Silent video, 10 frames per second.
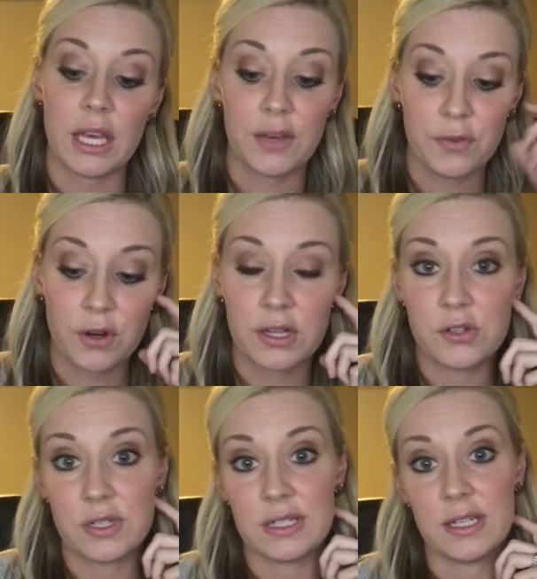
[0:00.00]
if you're
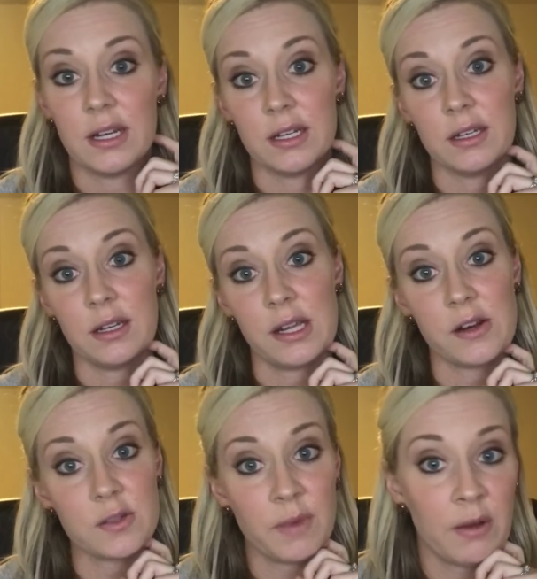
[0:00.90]
interested, and
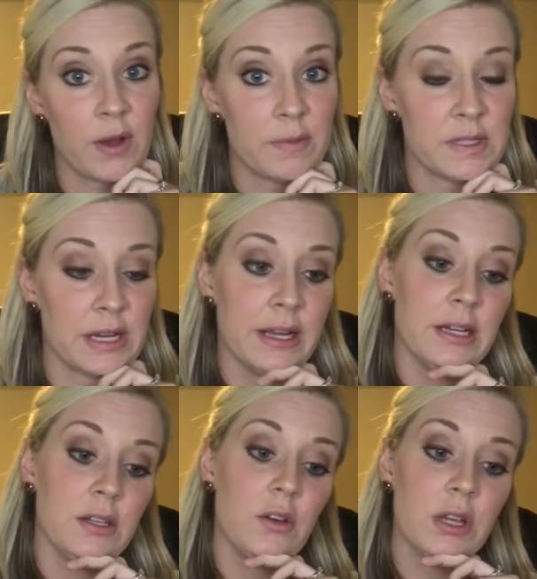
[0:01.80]
here's my
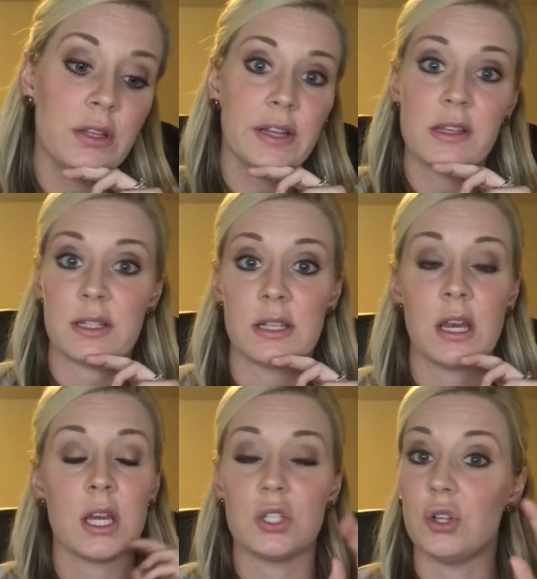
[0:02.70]
website, and you look at this.
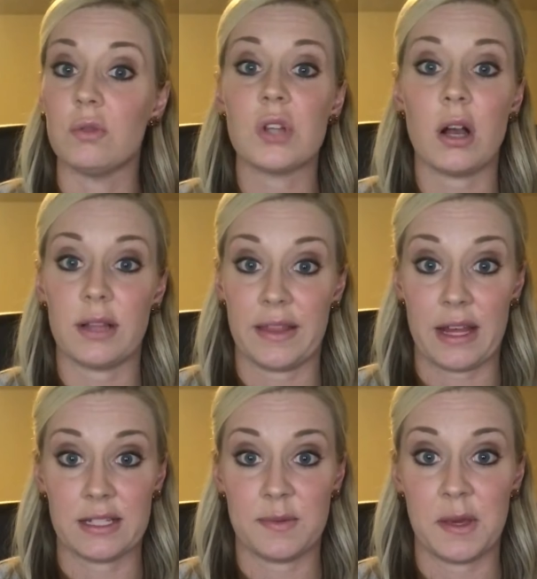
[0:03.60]
Don't talk like
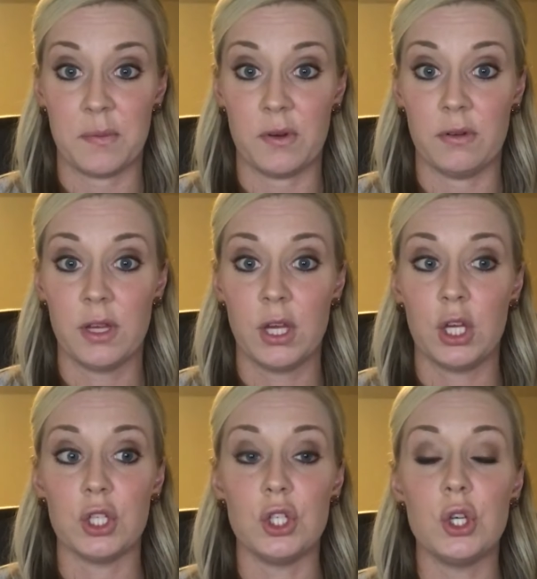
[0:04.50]
that to people.
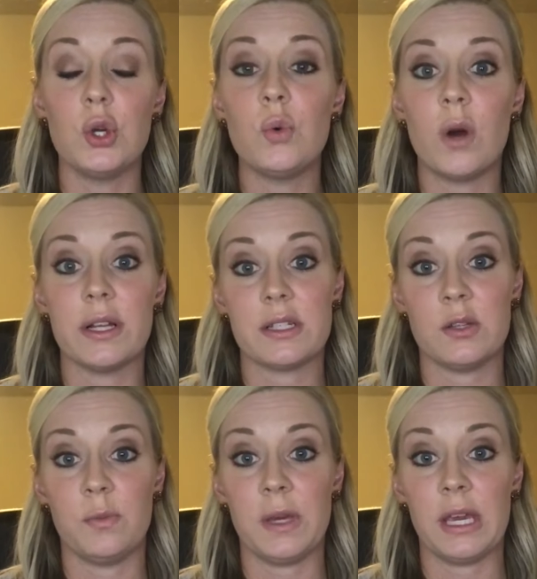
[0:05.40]
You want
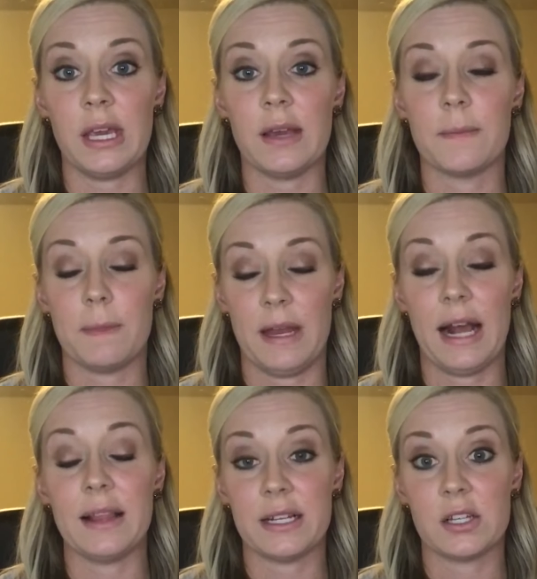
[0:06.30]
to be, and
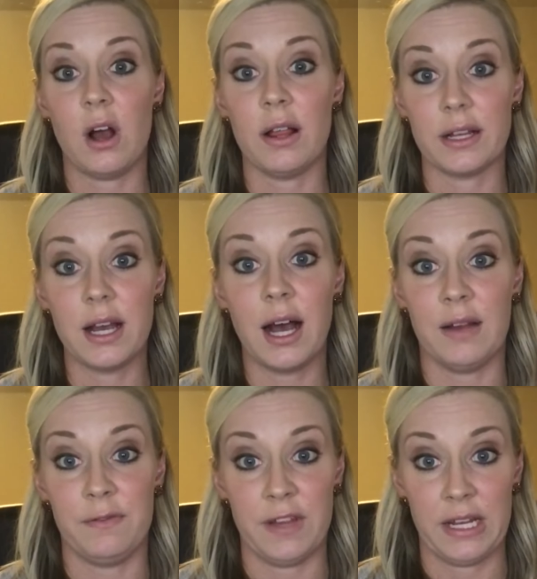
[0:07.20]
I like to call it
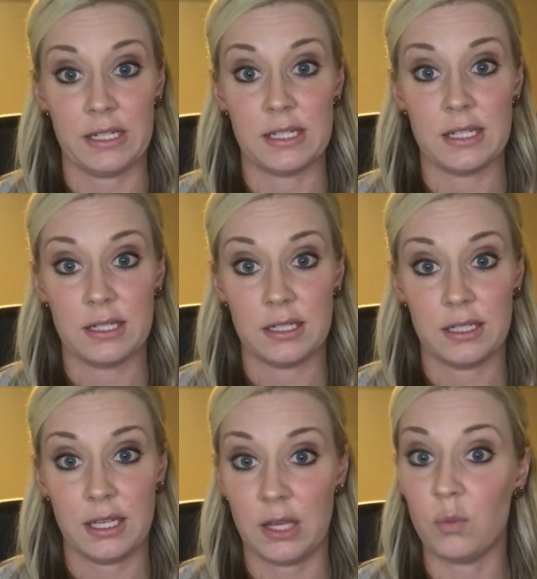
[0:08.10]
confident
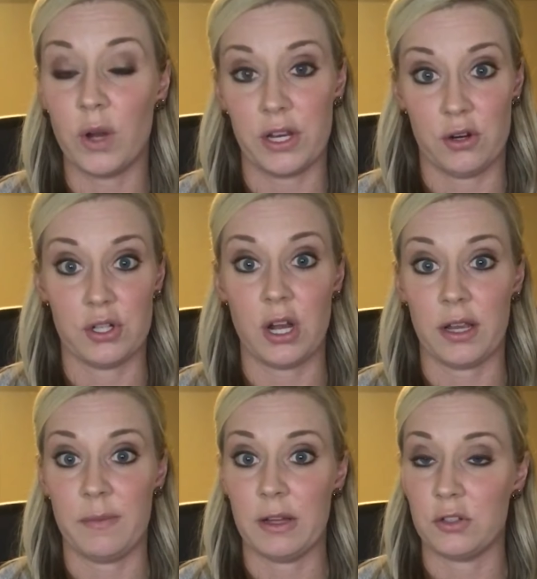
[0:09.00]
in what you're
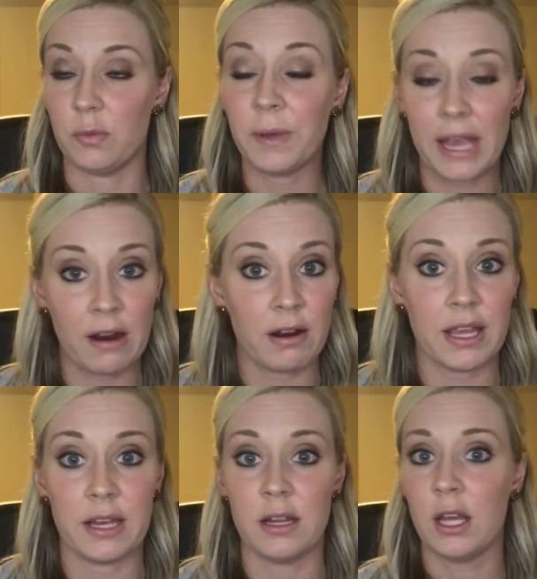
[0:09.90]
talking about. Don't be
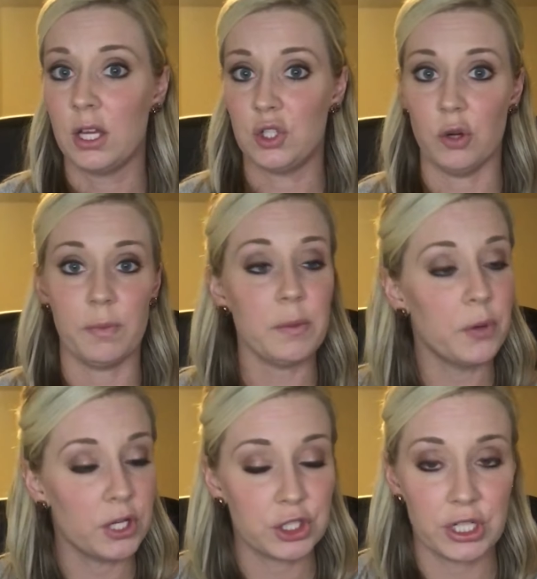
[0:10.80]
arrogant. Don't be
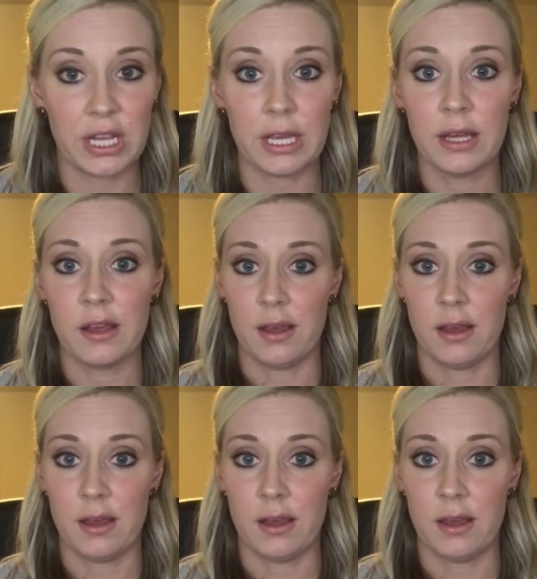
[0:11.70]
pushy.